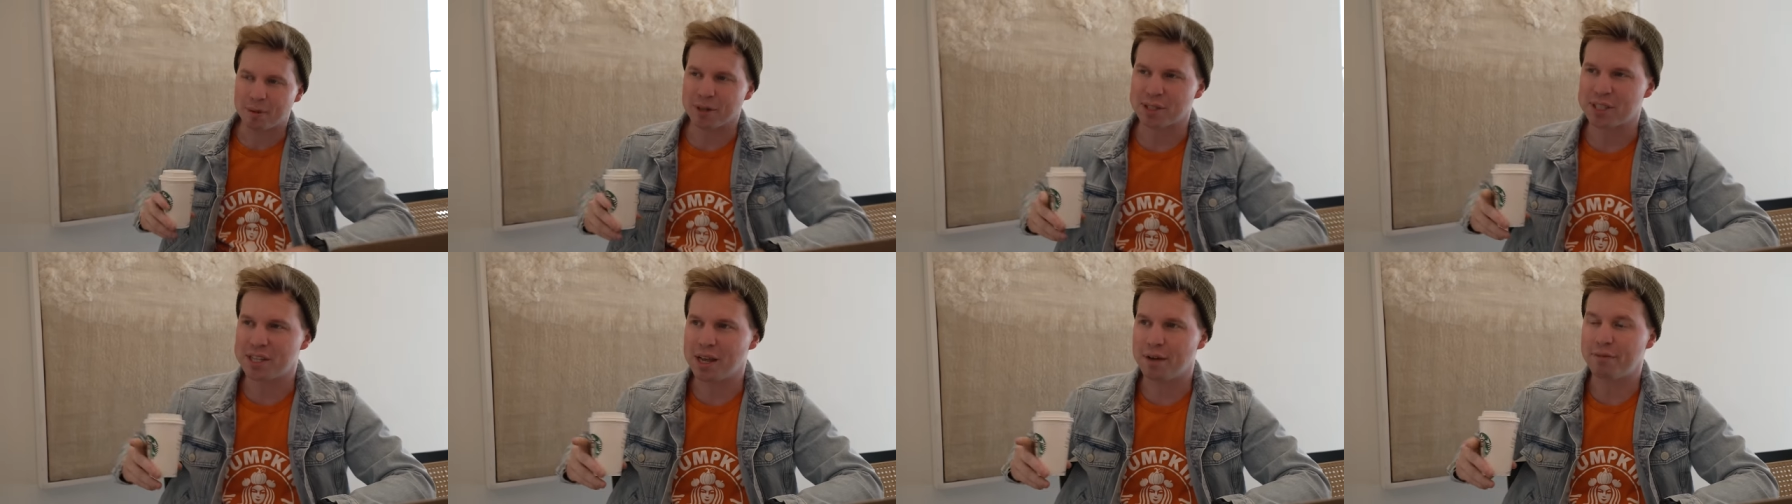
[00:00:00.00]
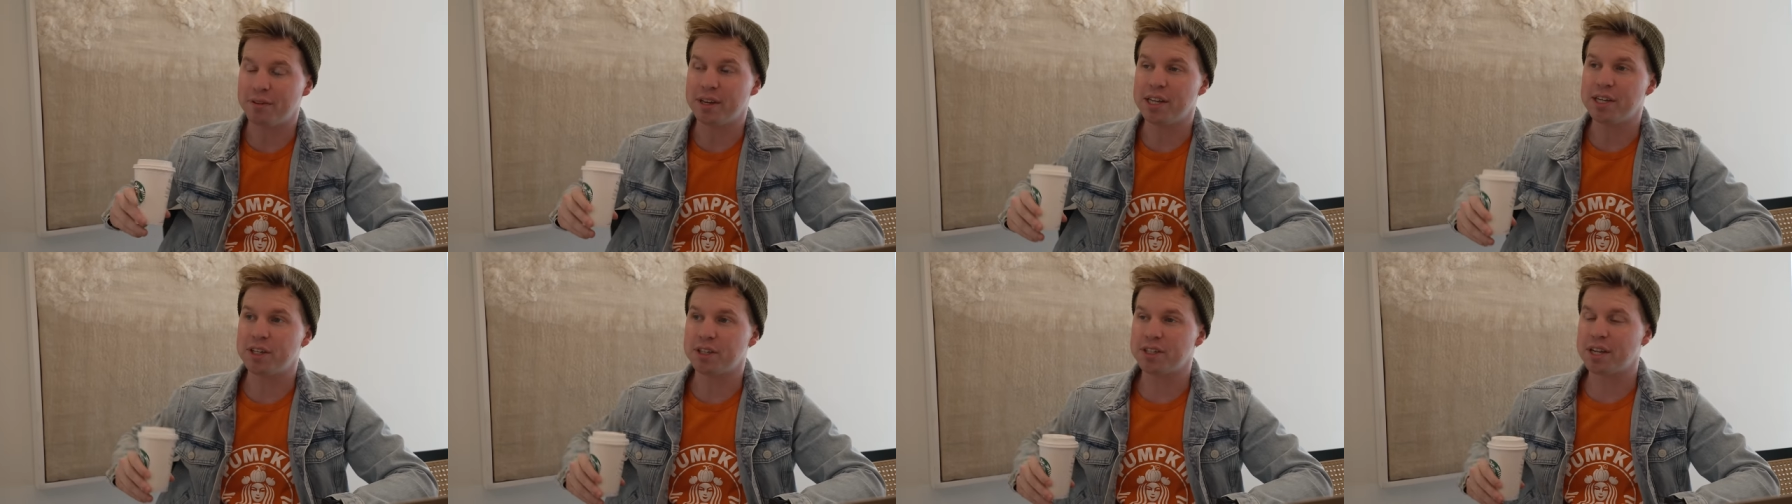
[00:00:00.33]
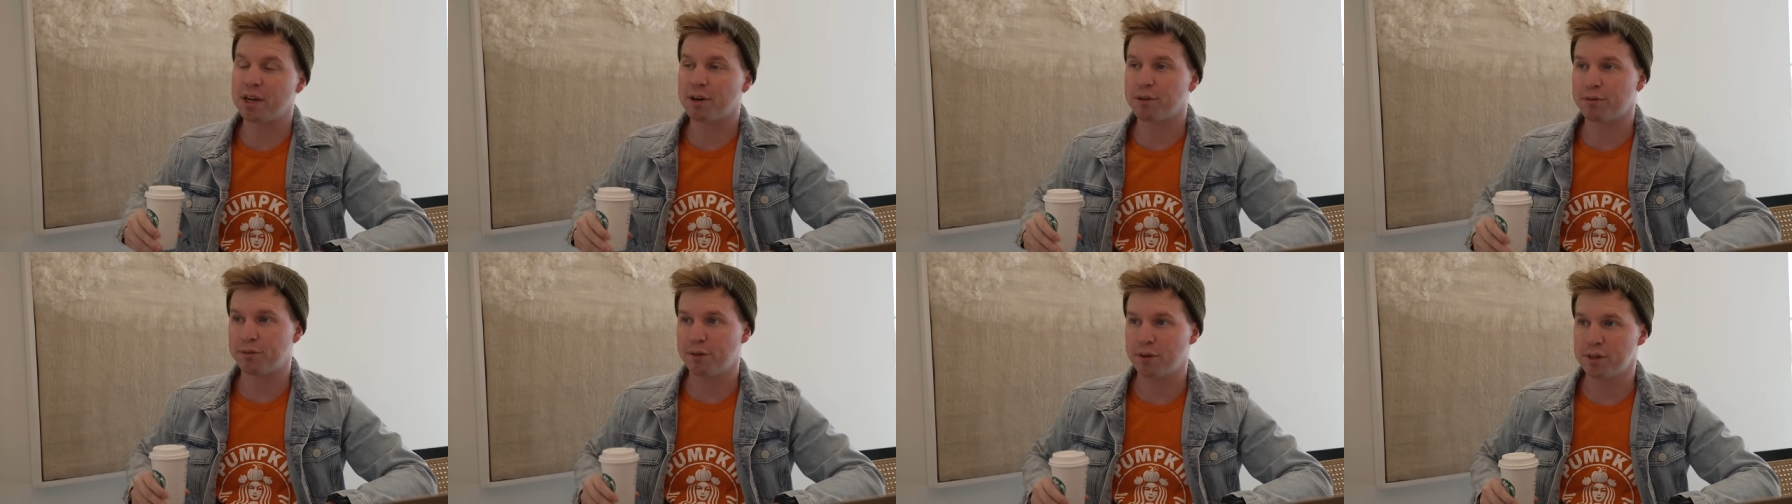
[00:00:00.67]
Persephone just
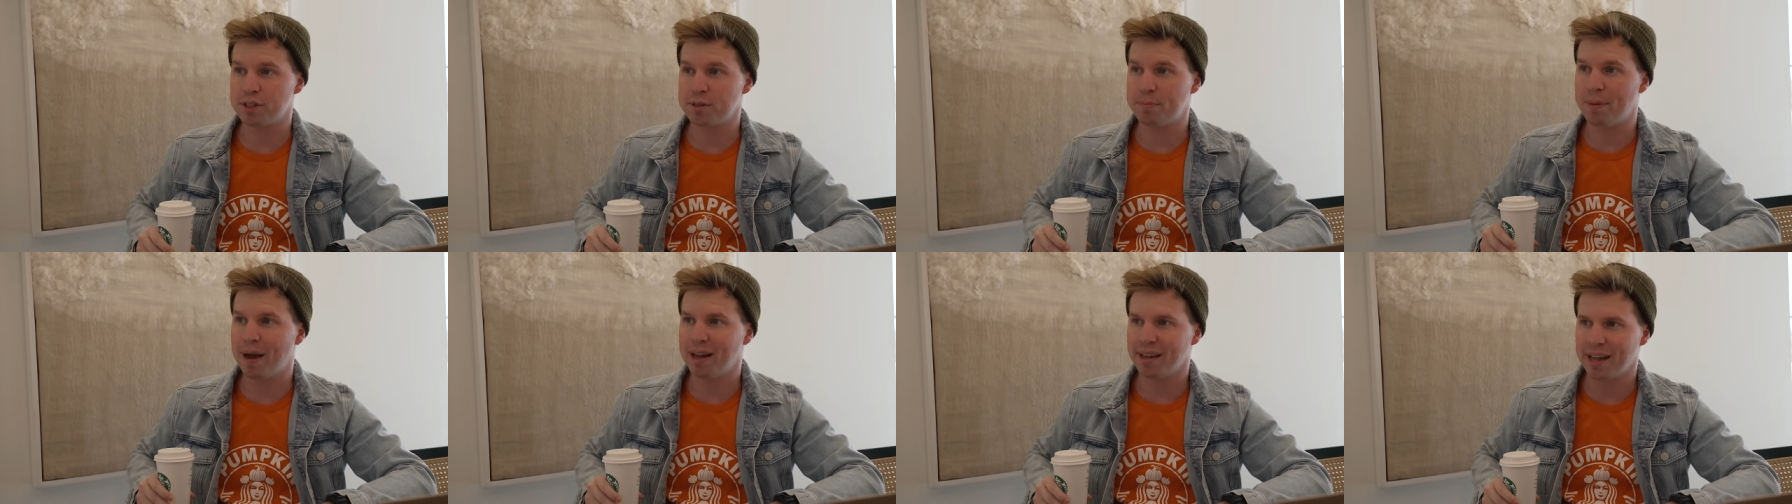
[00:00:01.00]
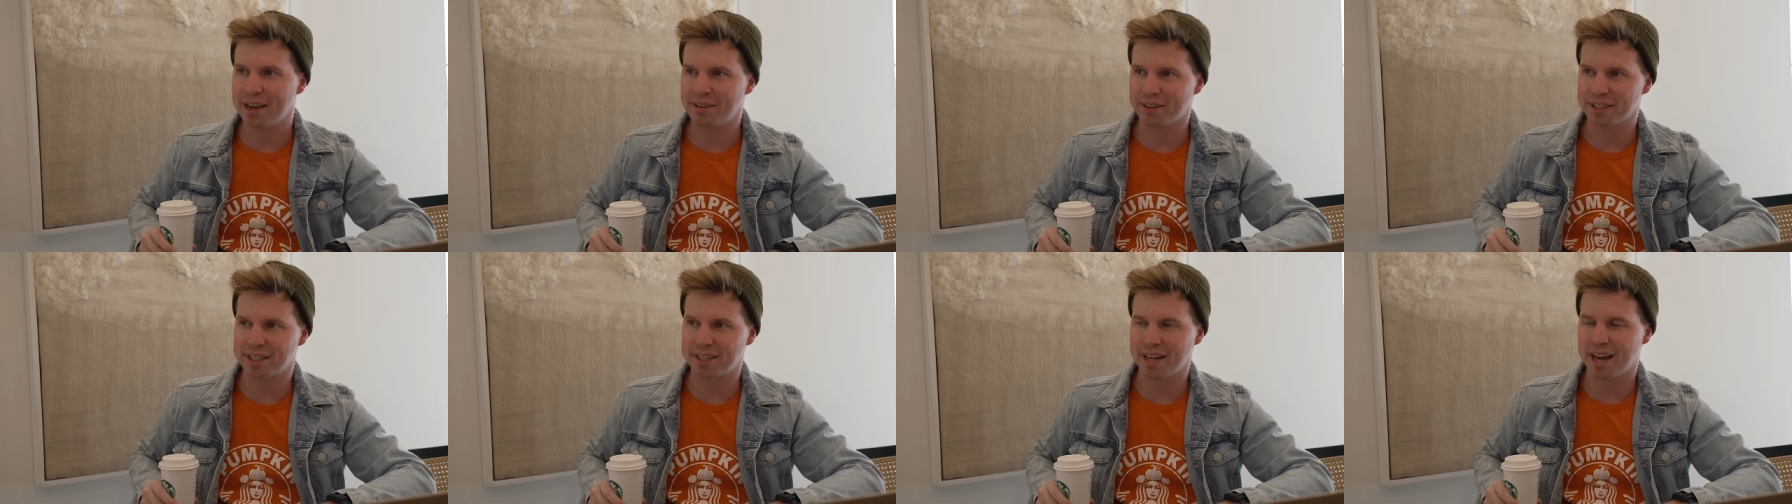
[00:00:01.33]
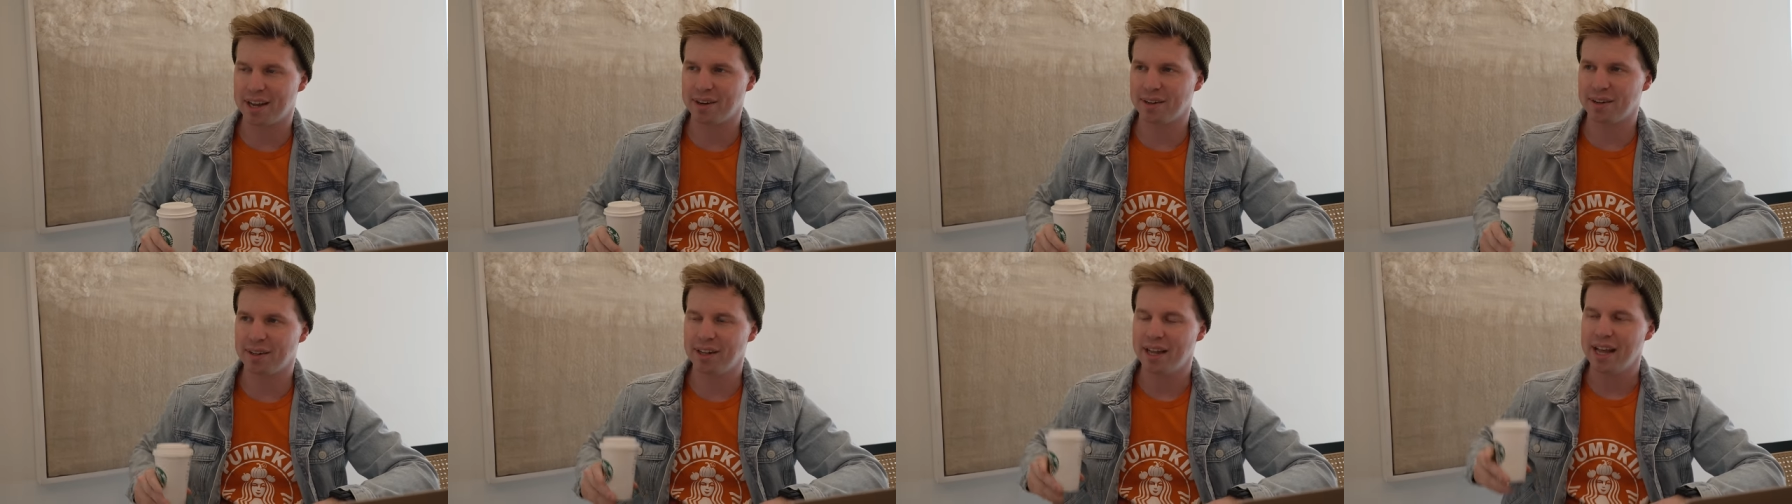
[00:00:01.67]
had her first ballet
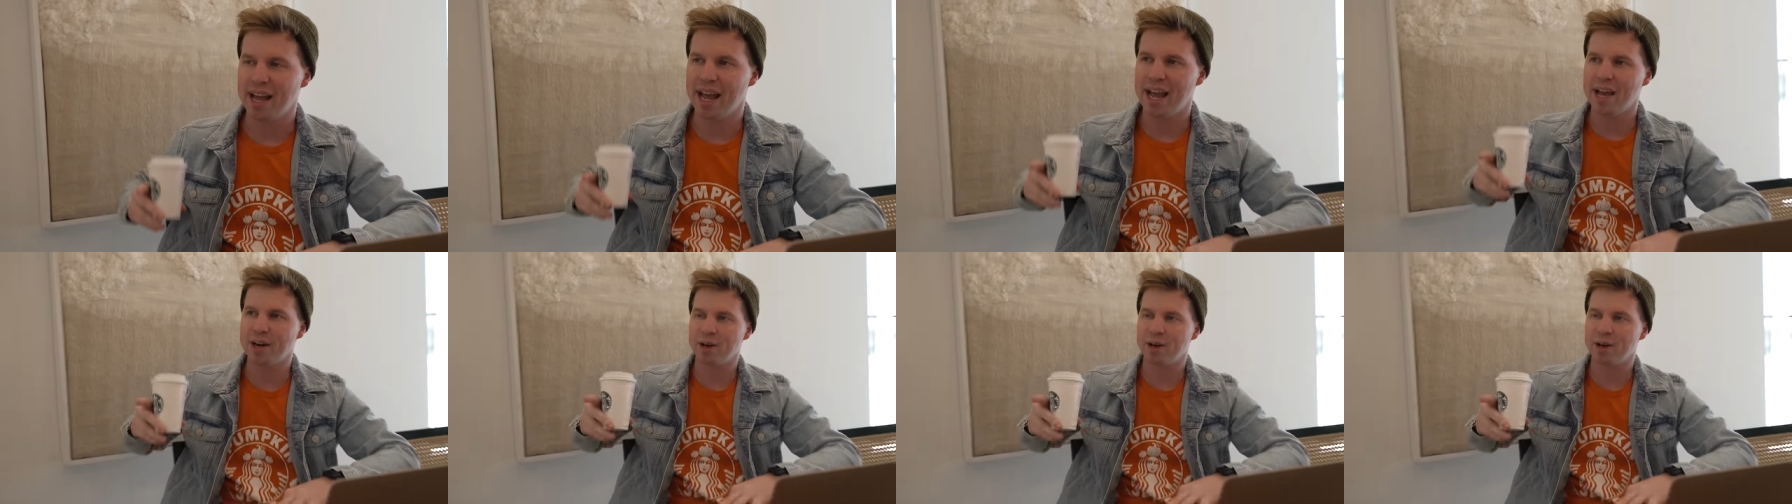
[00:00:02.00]
recital,